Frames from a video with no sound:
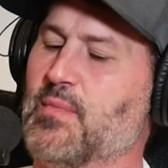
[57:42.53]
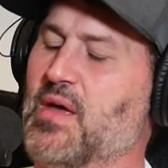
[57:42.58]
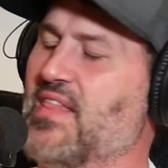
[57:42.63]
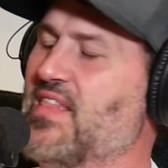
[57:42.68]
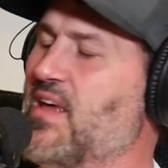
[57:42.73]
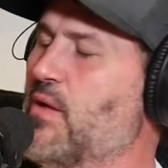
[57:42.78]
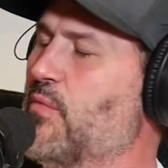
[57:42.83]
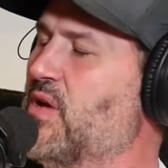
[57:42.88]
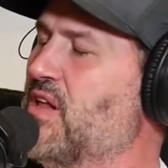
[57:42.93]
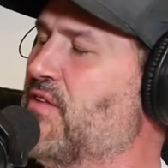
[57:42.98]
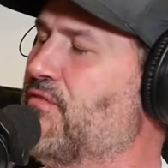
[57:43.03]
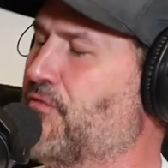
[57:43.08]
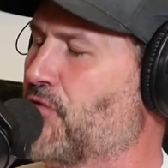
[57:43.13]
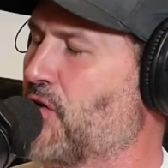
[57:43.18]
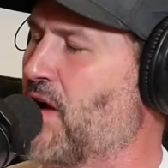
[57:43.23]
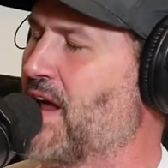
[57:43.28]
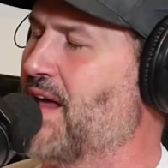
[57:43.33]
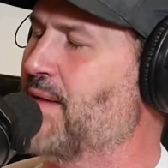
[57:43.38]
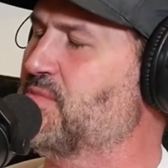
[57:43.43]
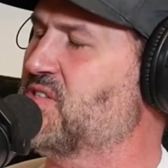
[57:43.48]
And then when he
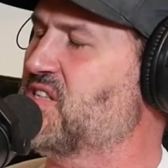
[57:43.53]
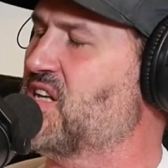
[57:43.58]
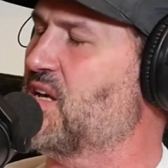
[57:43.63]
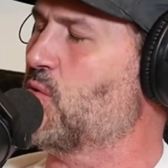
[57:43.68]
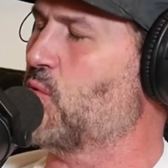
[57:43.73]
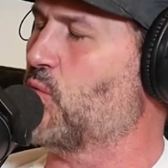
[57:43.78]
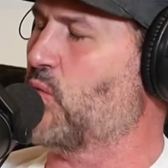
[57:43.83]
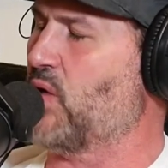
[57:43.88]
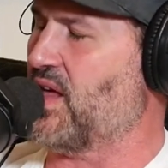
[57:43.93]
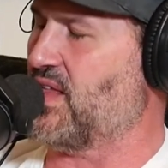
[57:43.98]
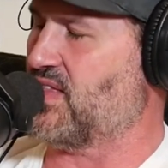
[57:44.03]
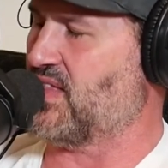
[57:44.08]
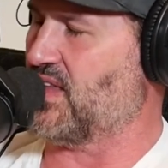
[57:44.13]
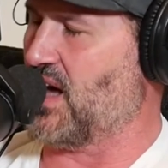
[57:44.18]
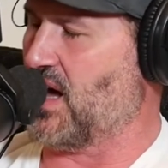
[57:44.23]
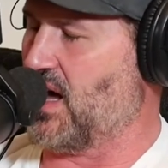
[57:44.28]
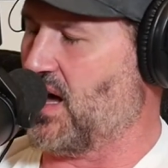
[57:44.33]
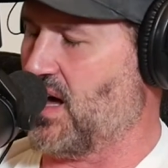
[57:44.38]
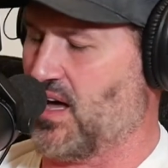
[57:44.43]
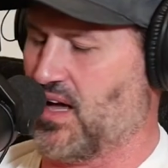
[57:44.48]
frames it with
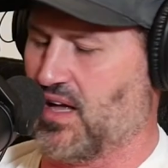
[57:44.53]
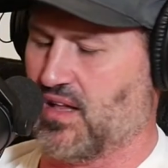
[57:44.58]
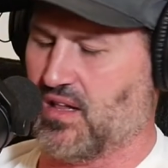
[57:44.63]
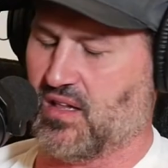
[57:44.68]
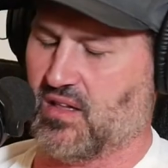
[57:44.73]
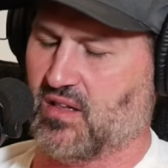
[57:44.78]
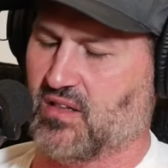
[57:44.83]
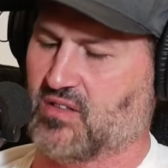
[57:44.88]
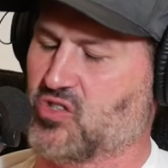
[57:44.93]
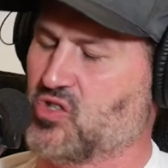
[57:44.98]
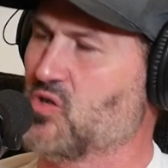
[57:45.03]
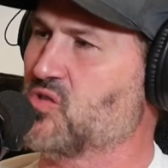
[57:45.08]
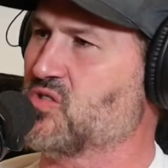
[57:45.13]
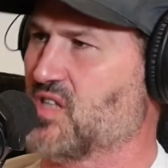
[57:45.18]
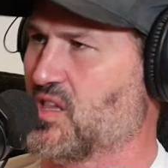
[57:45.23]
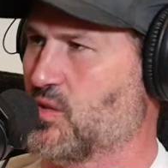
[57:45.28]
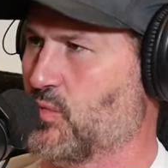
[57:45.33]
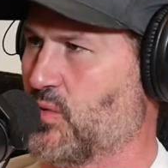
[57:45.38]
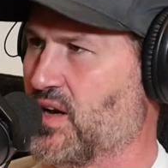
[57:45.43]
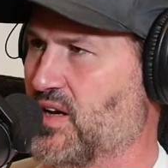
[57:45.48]

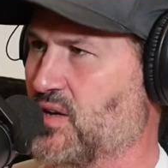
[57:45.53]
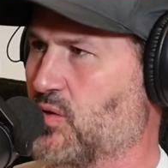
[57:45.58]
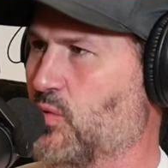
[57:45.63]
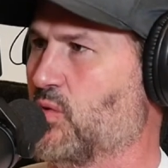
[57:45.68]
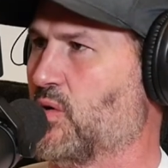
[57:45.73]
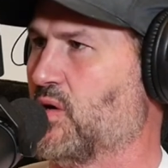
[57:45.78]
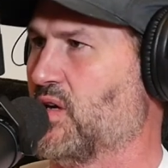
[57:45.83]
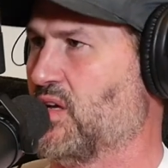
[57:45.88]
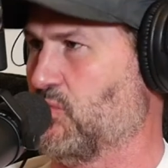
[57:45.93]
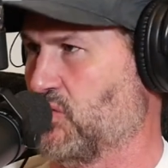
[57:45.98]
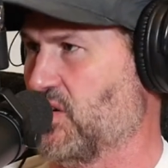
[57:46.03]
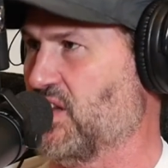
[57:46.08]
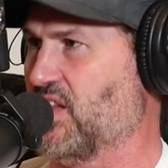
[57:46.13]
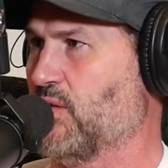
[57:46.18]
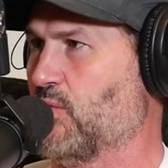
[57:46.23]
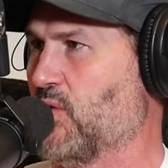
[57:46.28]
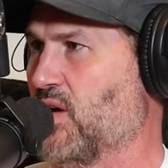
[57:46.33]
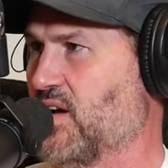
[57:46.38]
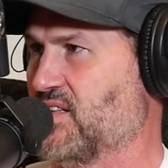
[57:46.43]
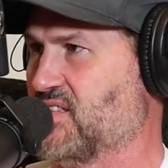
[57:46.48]
Susie, the one who he really
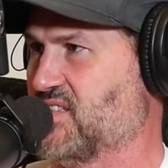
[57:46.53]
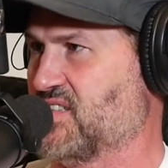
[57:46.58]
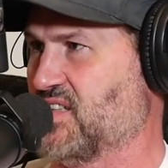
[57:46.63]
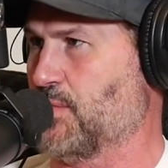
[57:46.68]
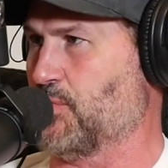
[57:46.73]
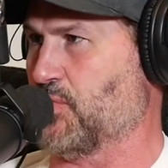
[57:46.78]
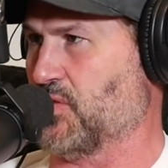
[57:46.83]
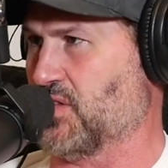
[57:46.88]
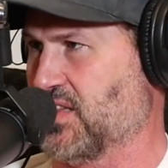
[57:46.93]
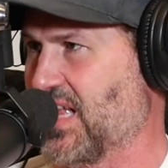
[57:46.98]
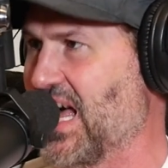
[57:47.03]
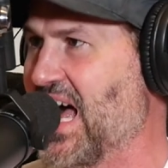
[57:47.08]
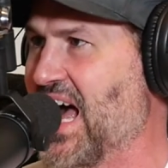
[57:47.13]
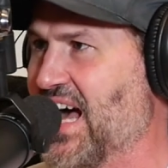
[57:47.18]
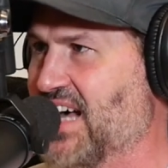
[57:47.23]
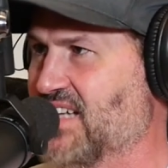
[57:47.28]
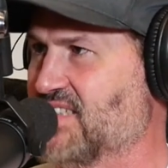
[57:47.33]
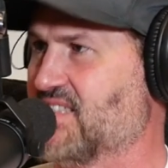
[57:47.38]
wanted to sleep with last,